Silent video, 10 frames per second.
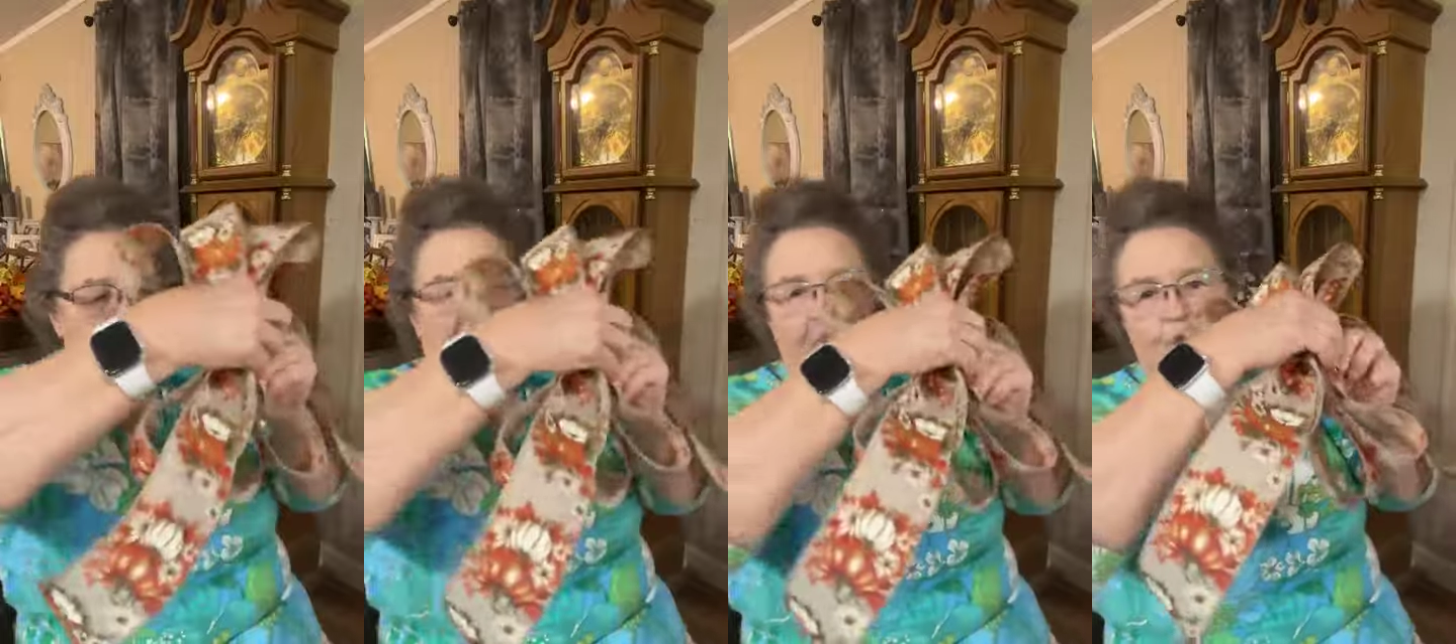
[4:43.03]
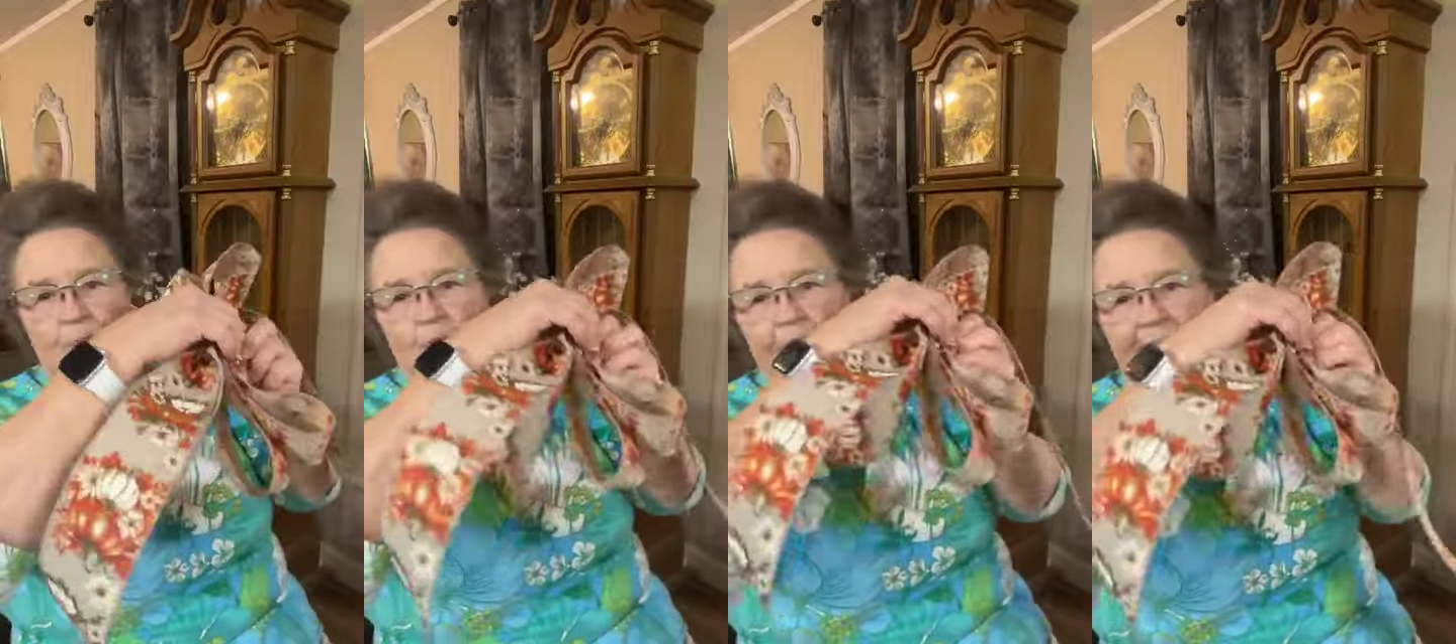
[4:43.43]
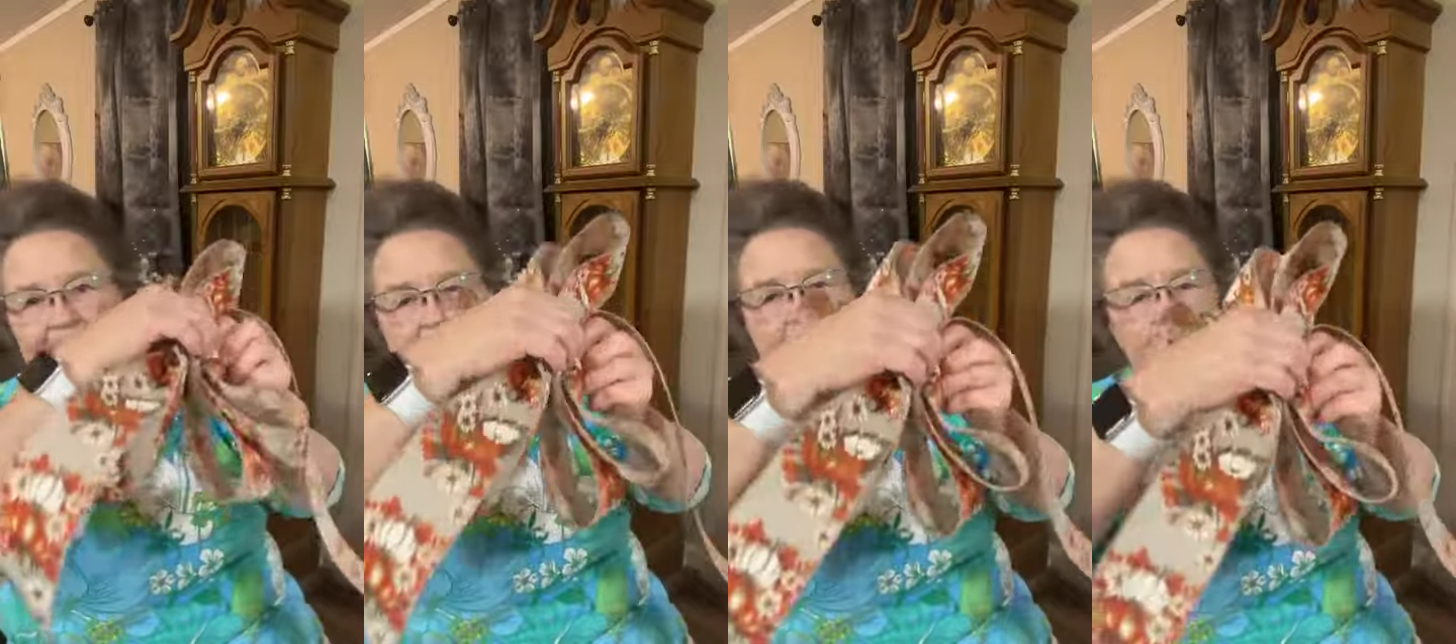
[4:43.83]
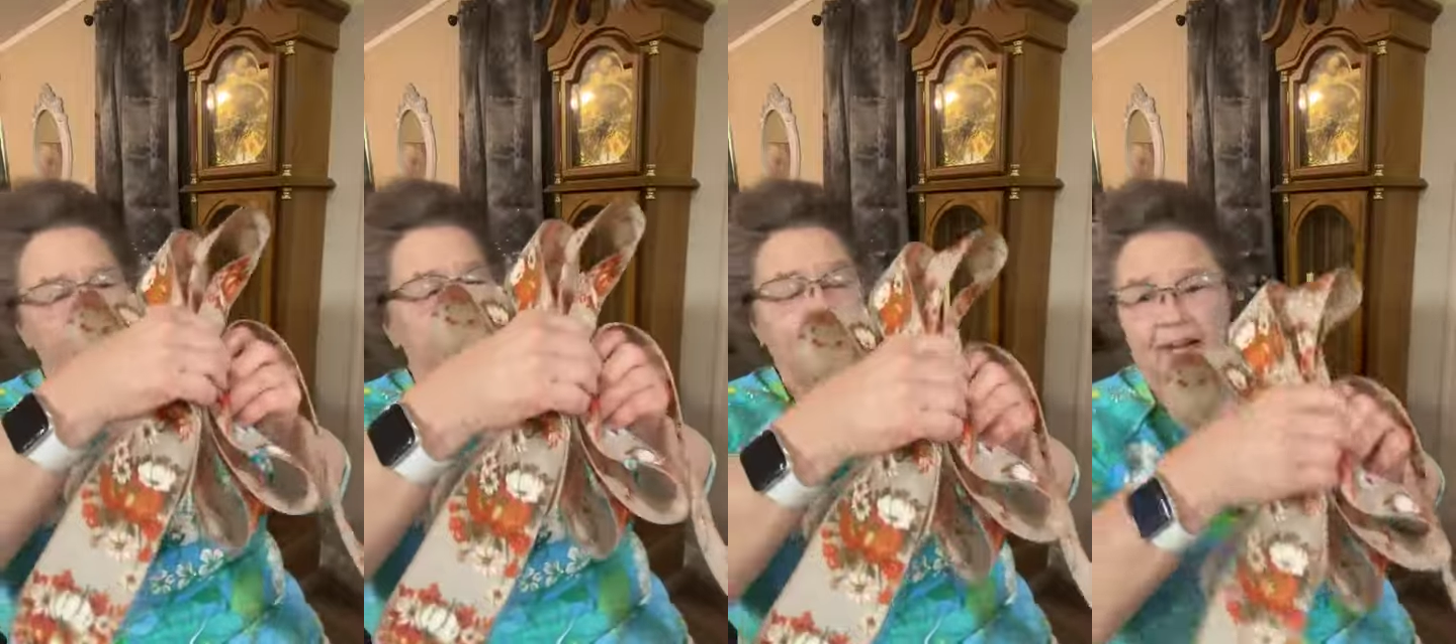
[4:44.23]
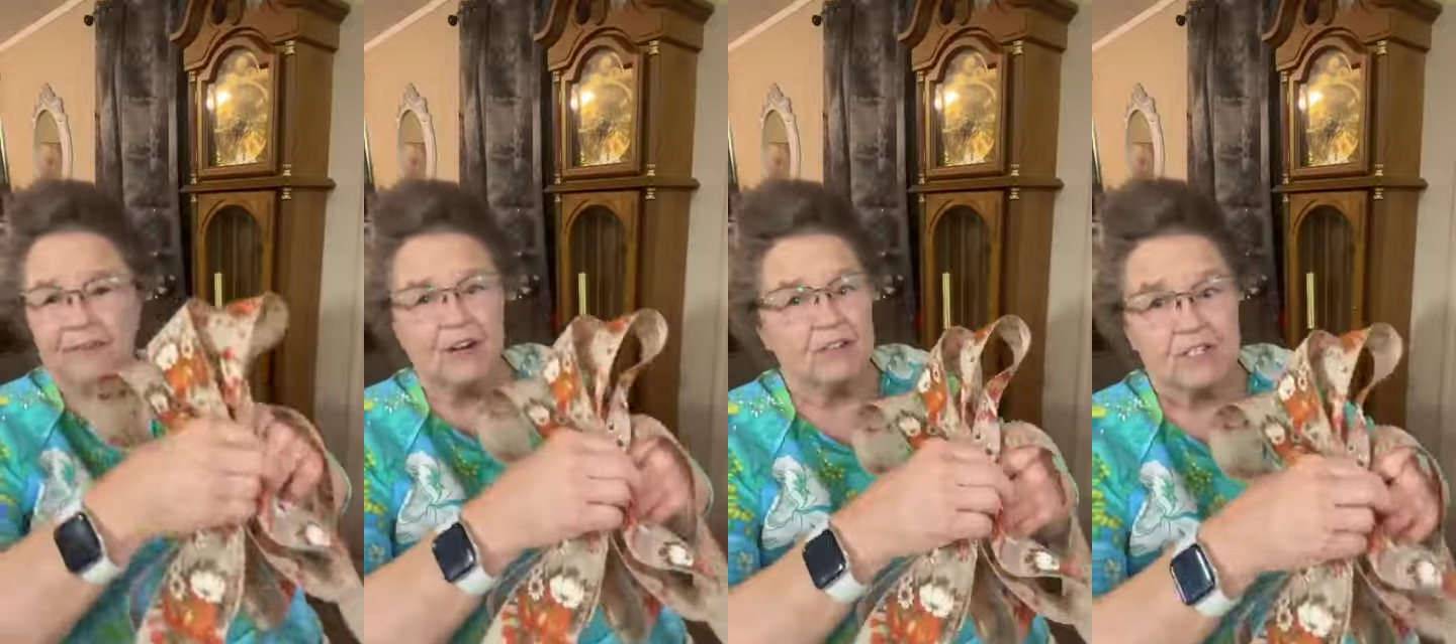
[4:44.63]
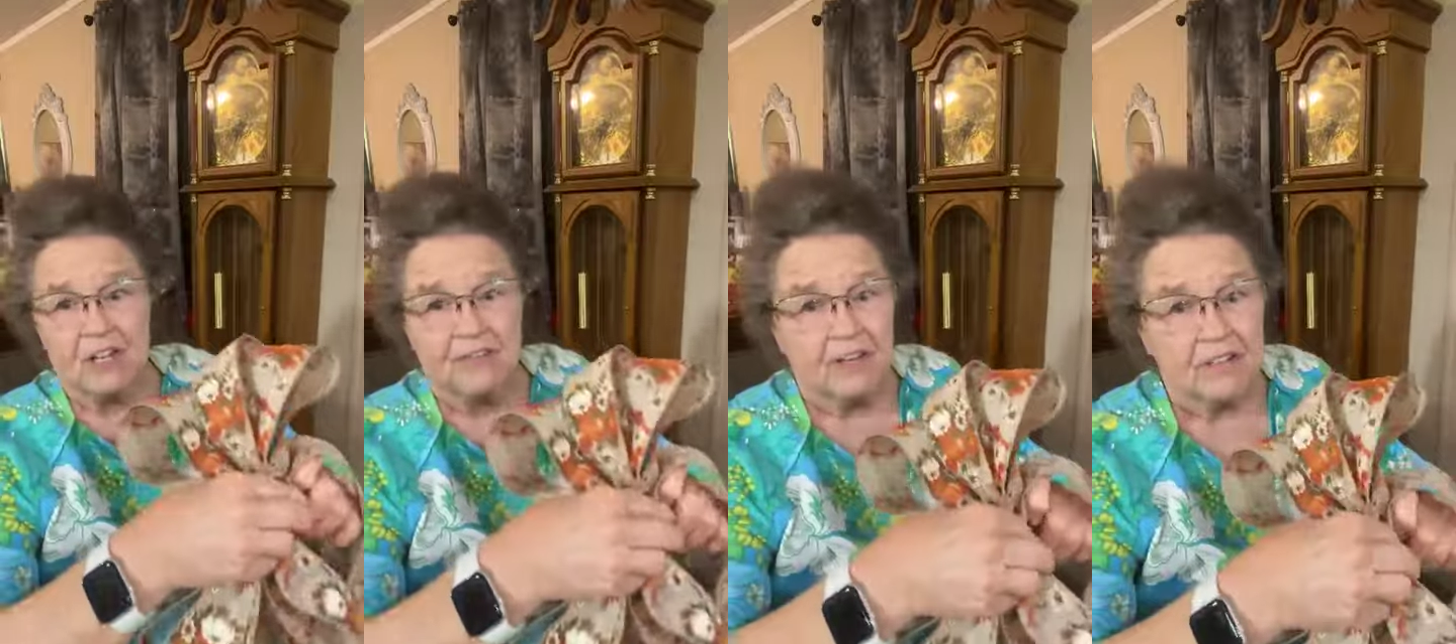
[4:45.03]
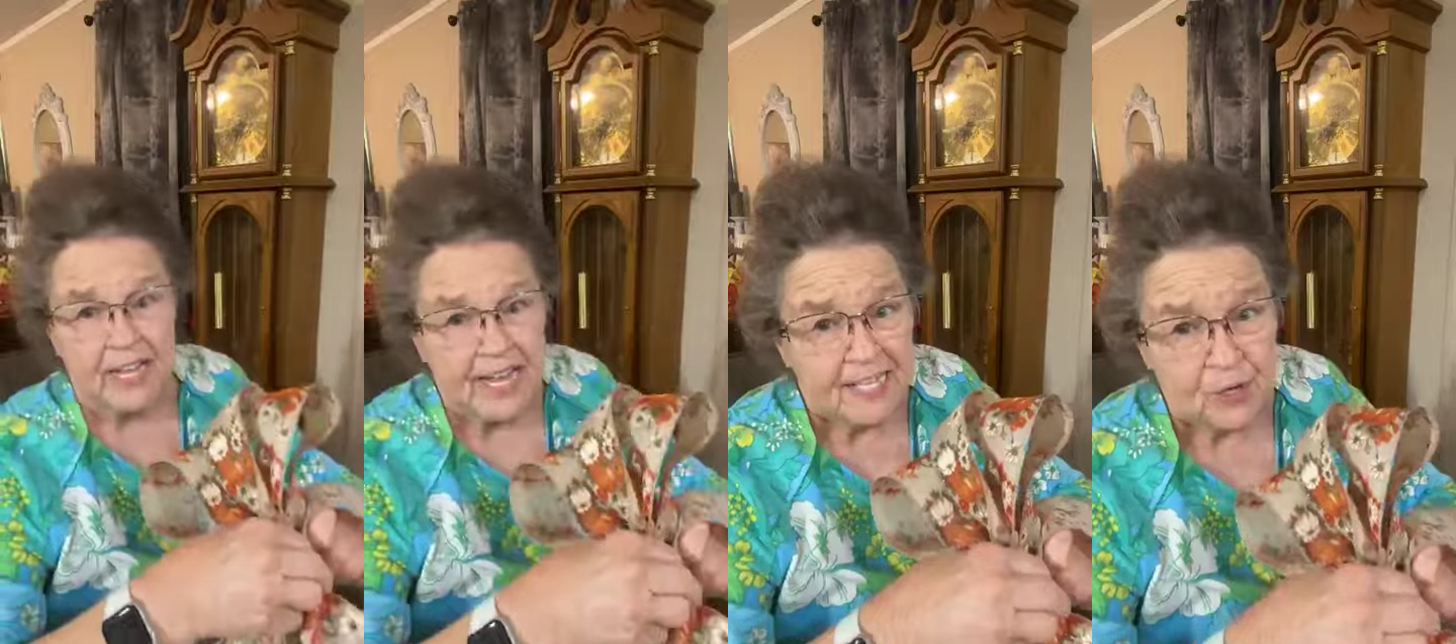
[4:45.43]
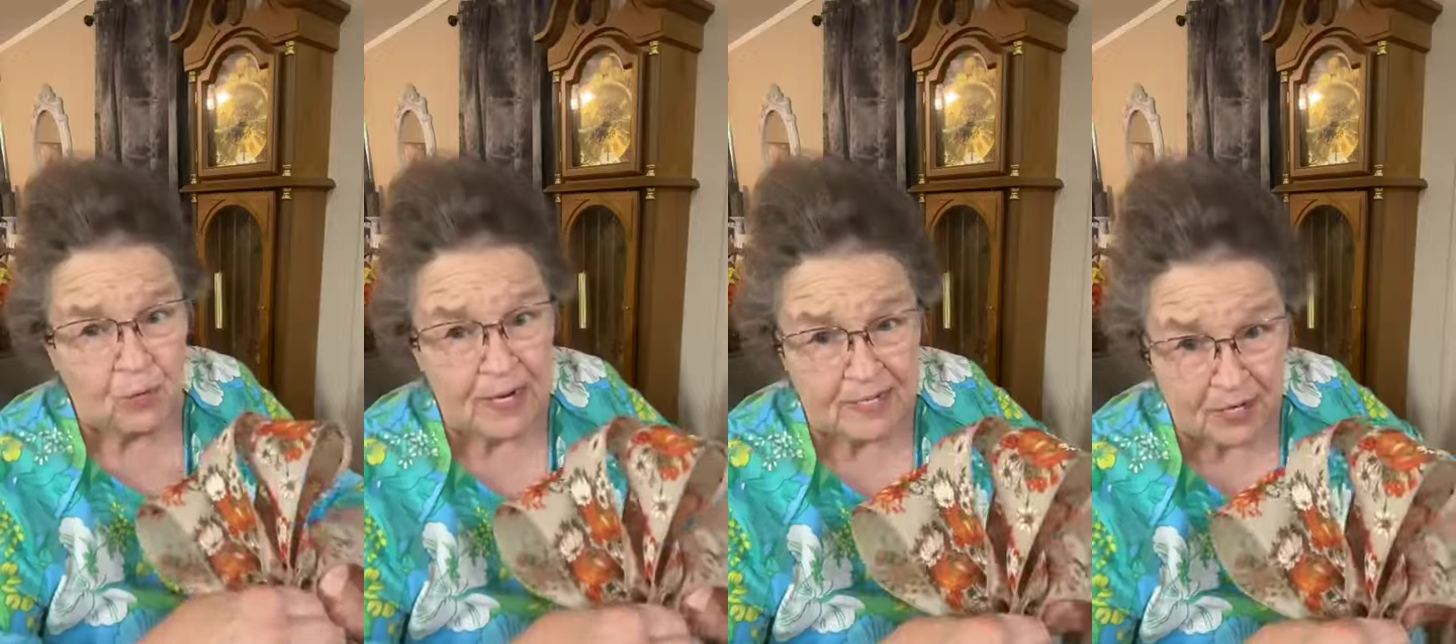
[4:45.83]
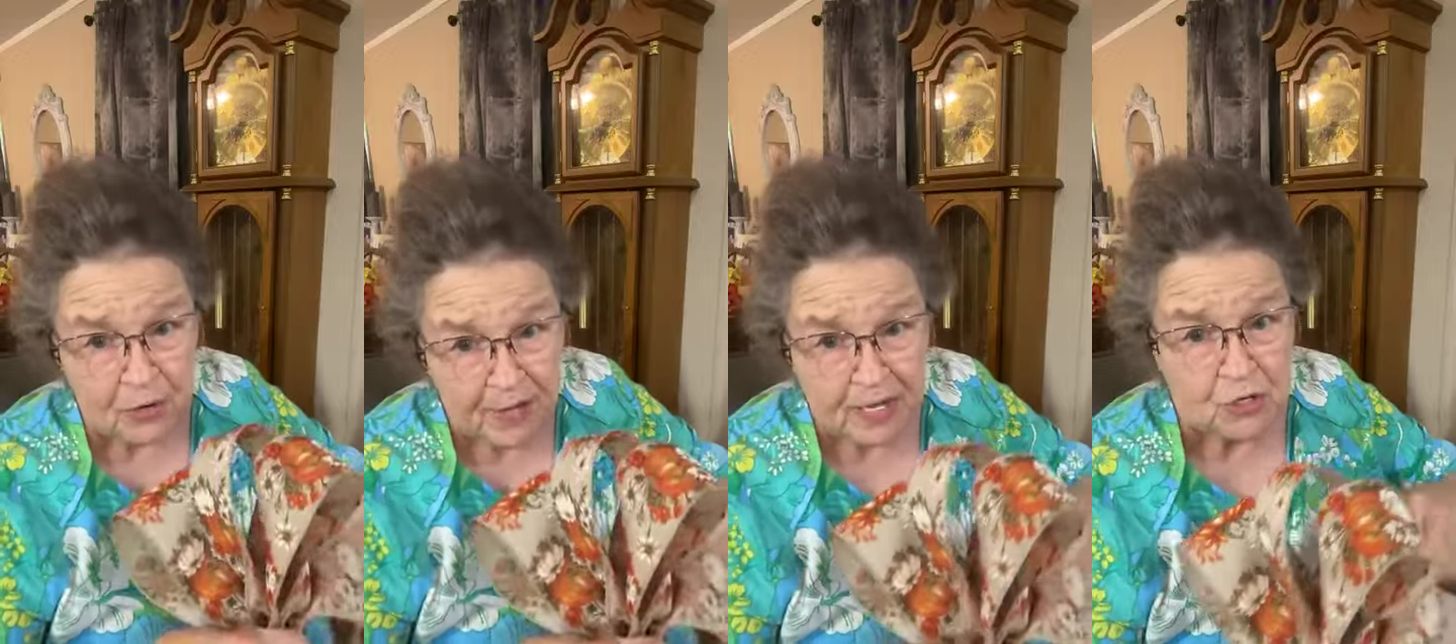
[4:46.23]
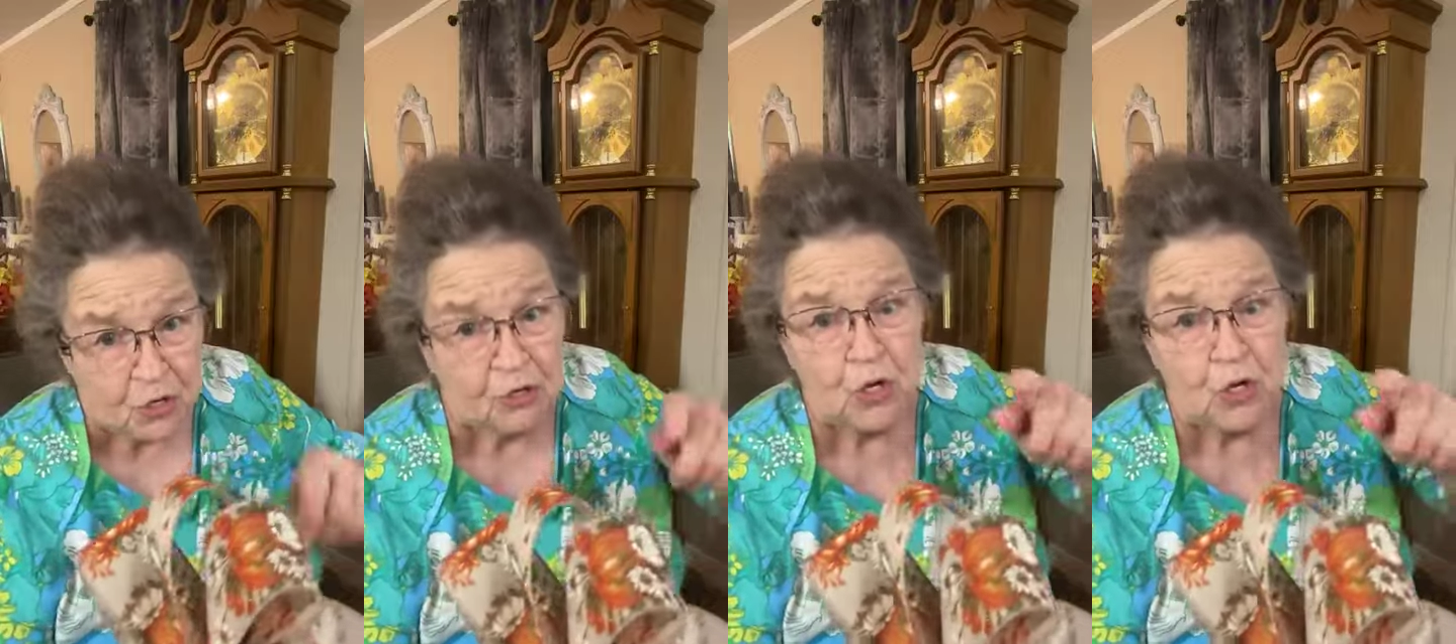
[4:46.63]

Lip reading: Yeah, one more last loop. Now there's easier ways to do this.